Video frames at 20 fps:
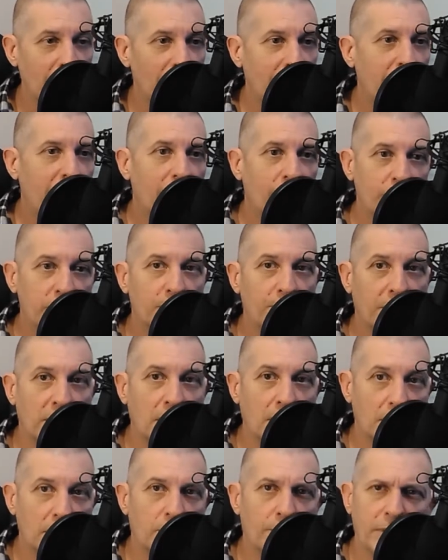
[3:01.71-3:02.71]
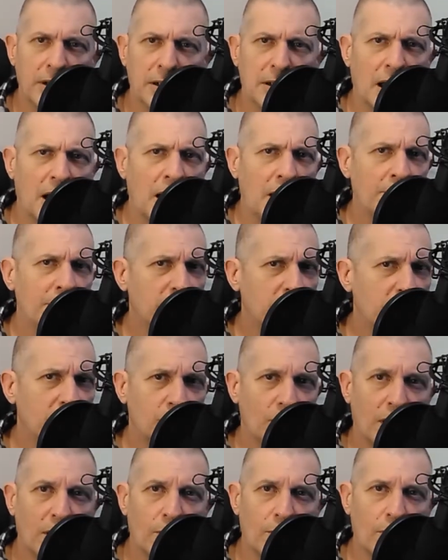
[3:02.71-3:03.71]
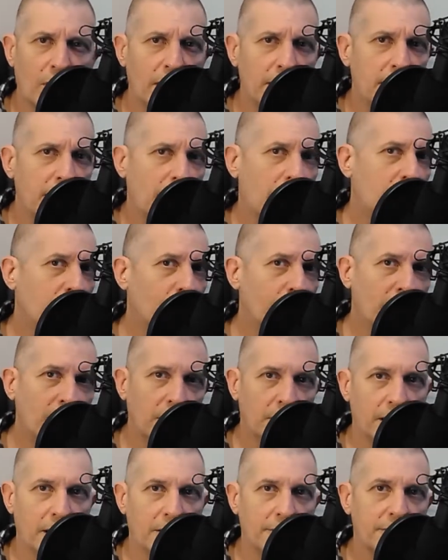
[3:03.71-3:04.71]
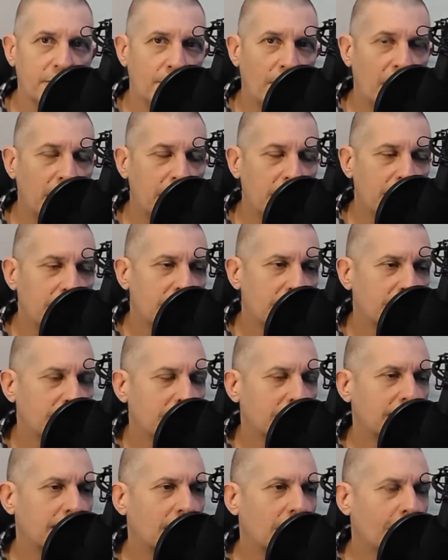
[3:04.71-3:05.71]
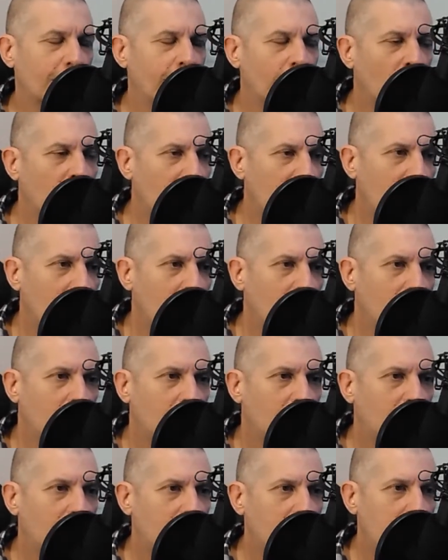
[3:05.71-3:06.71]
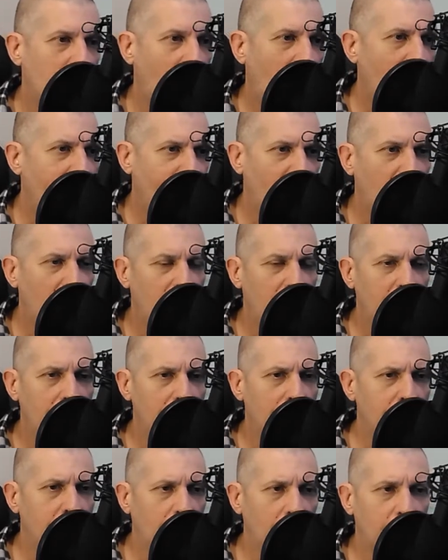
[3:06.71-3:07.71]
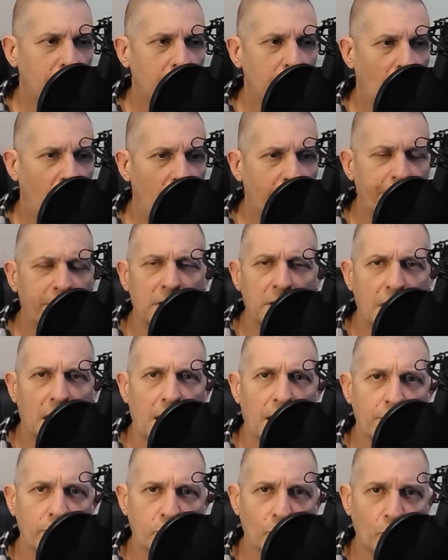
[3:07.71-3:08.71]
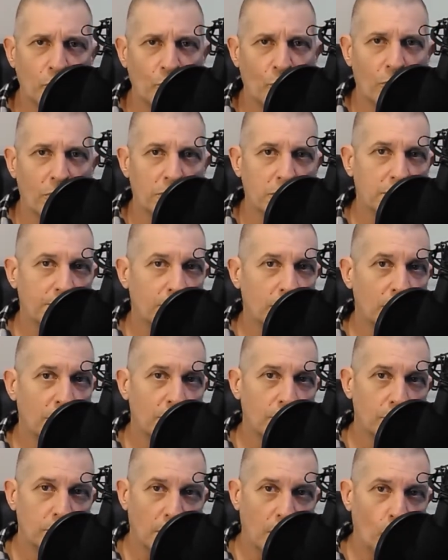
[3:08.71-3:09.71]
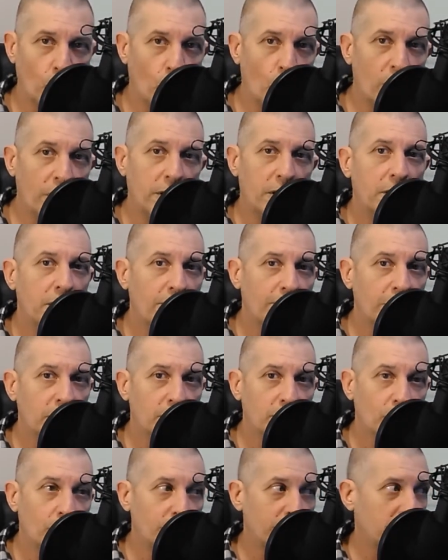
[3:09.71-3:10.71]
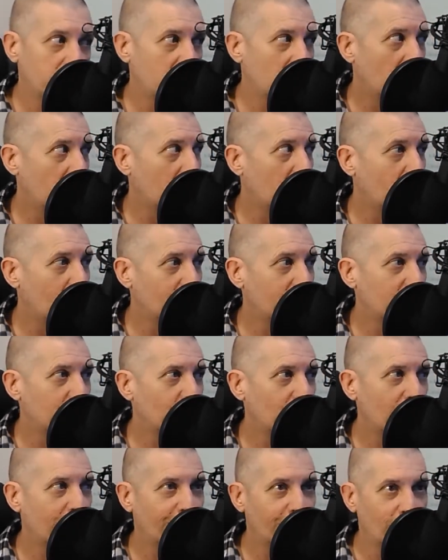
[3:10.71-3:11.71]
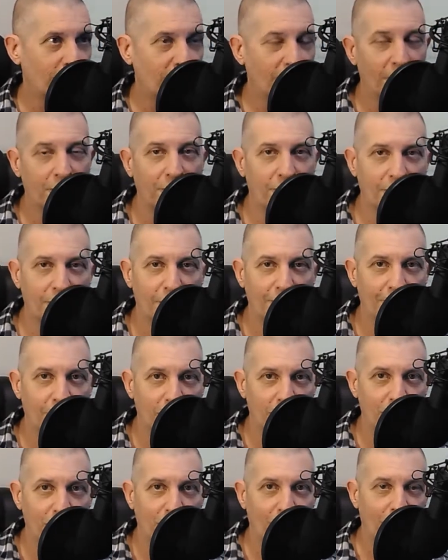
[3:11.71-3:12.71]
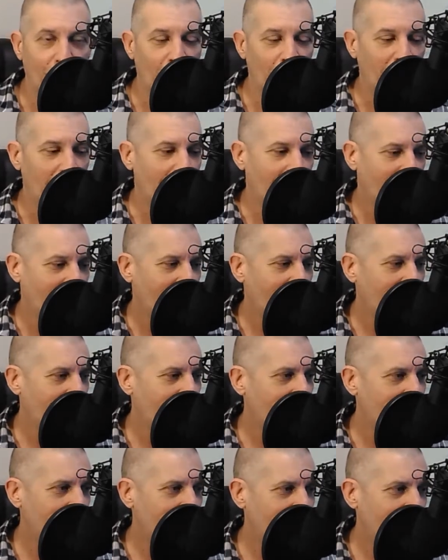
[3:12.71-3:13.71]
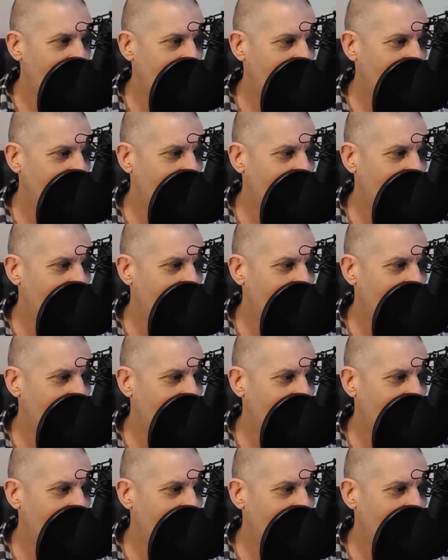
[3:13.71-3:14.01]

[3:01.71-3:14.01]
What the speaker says: day I would spend a little bit of time and just try to write down and plunk down some ideas and stuff. I find oftentimes what works for one individual does not always work for another individual, and